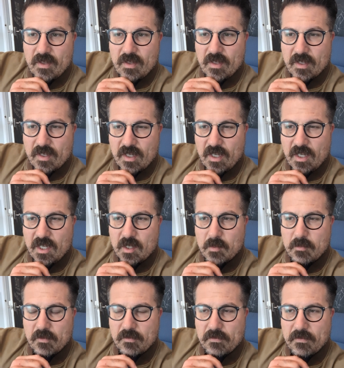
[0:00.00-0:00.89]
the
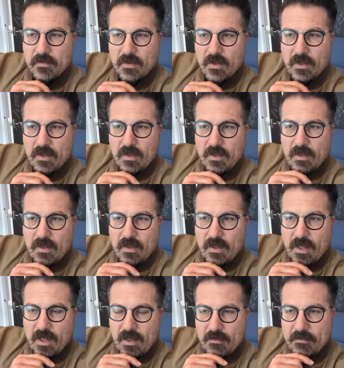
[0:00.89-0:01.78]
kingdom of
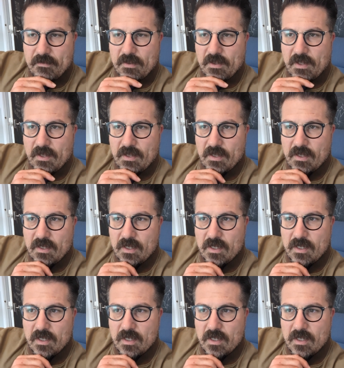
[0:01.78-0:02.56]
heaven,